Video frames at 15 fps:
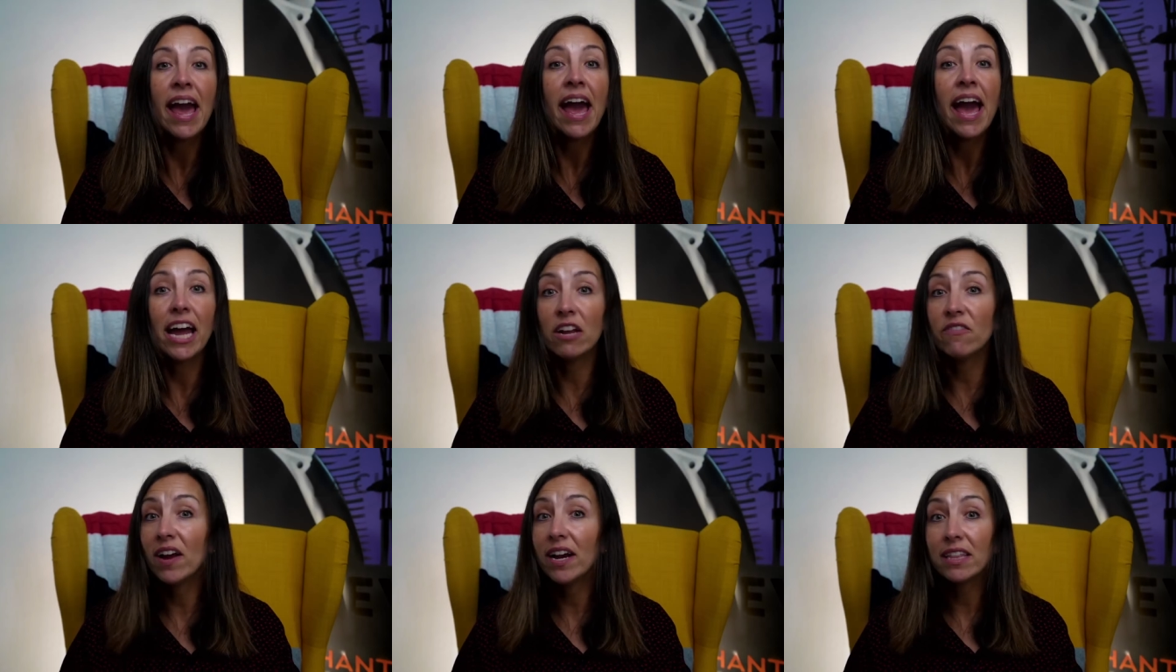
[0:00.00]
and
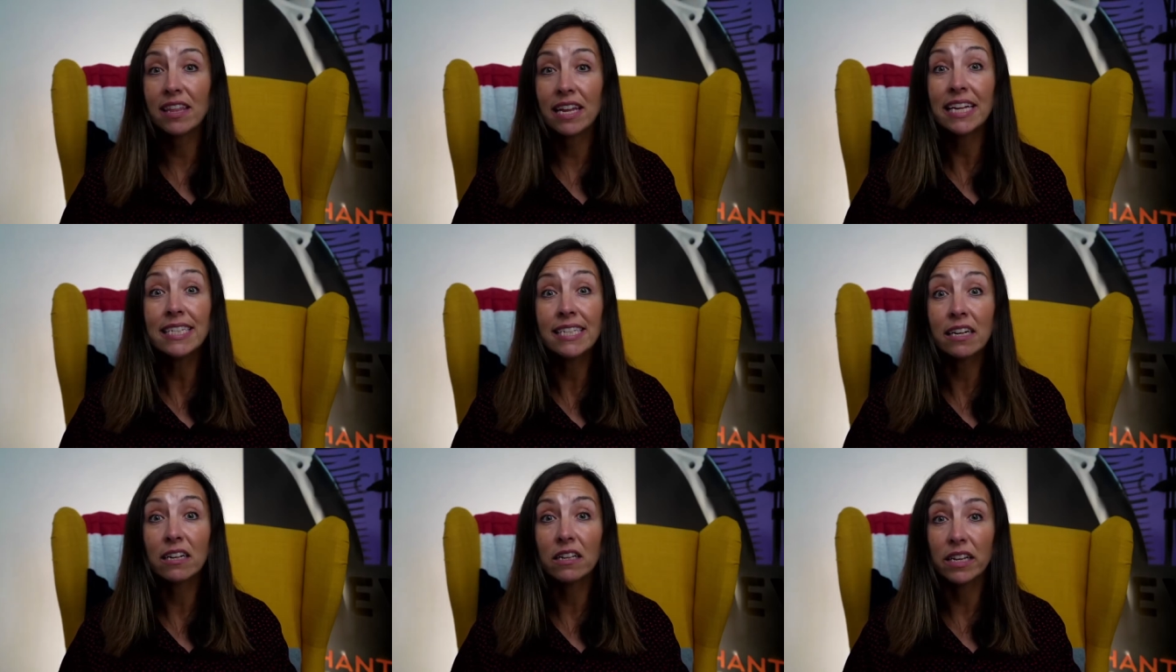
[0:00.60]
if anything
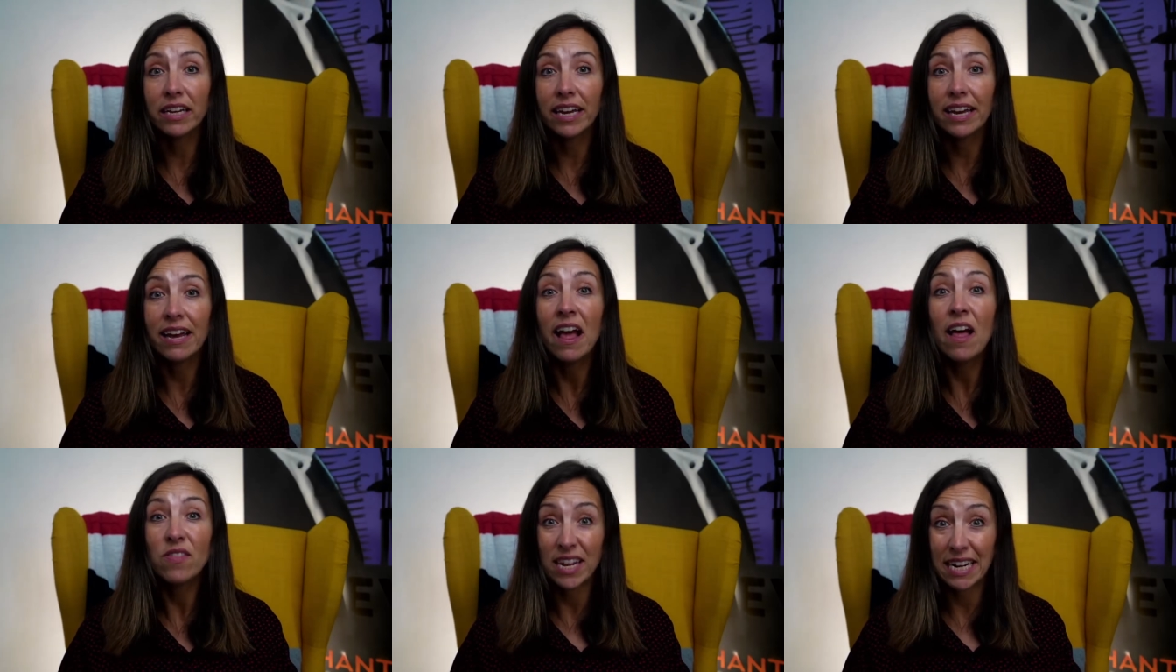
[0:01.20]
isn't clear,
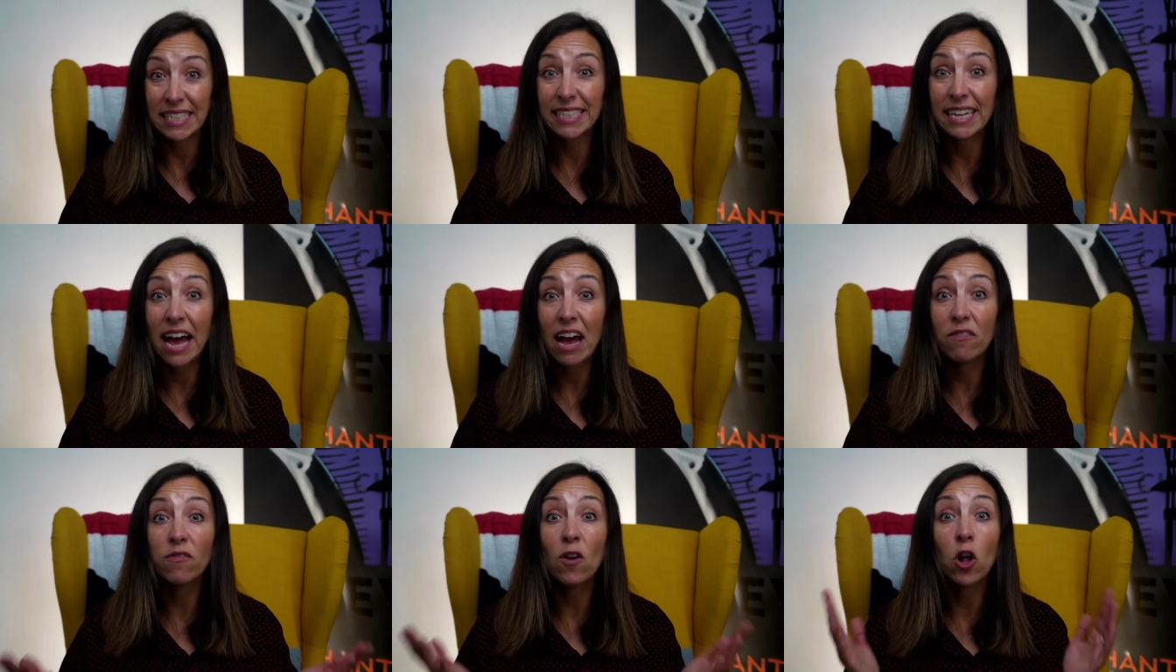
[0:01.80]
then it's their
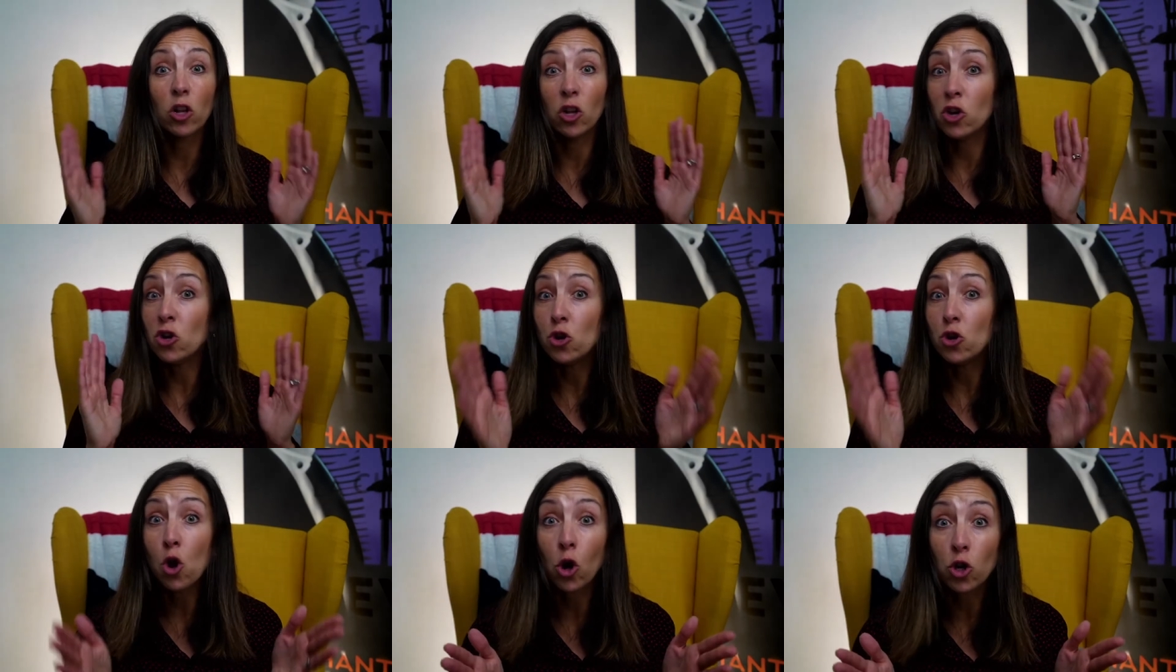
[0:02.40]
fault and
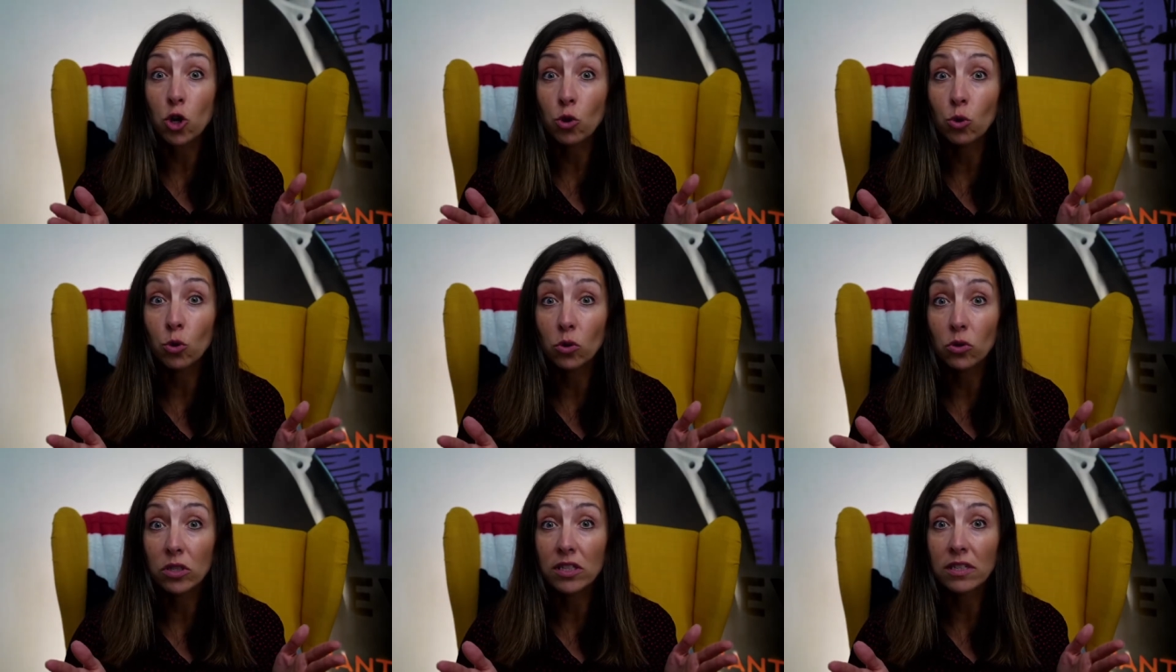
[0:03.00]
not
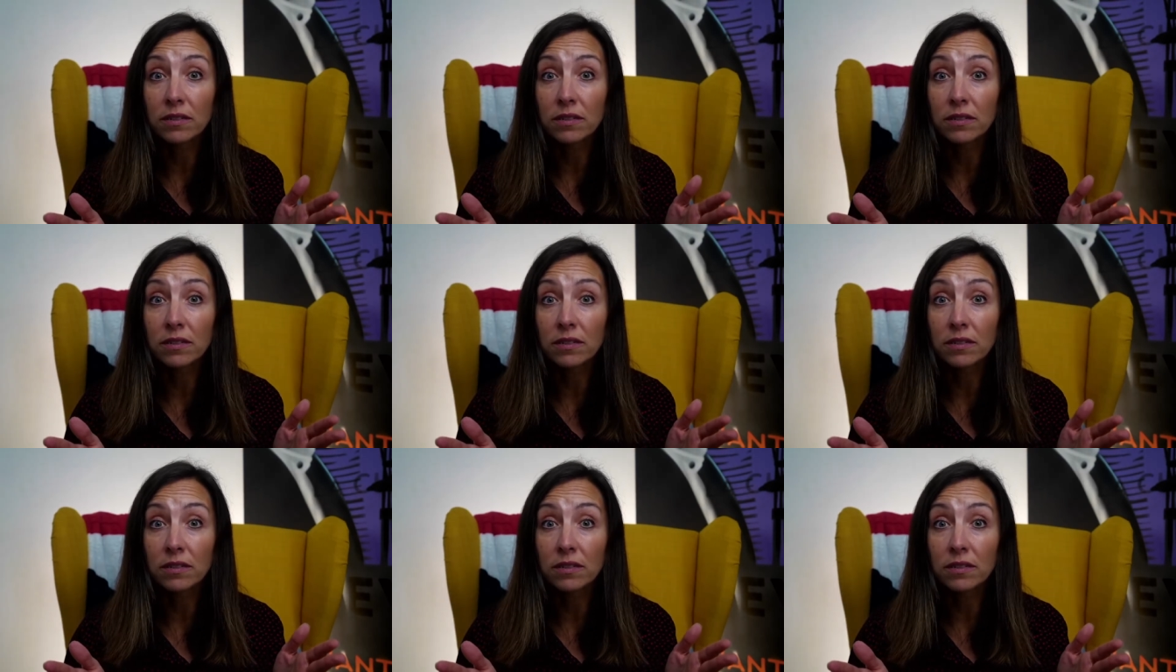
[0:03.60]
yours.